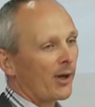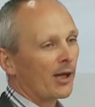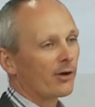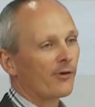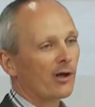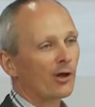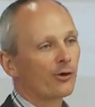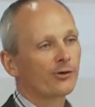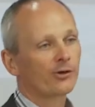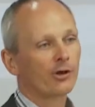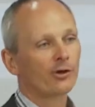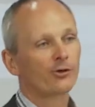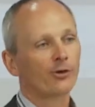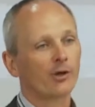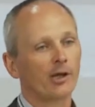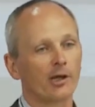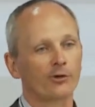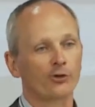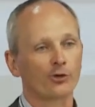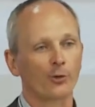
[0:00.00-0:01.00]
we had Rio
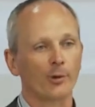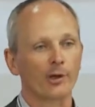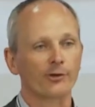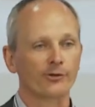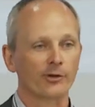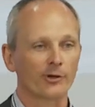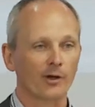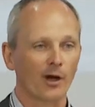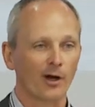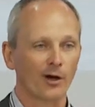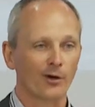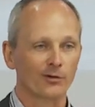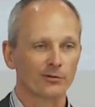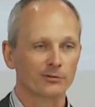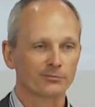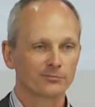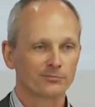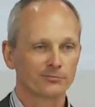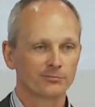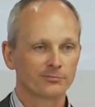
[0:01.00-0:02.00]
Tinto here two weeks ago,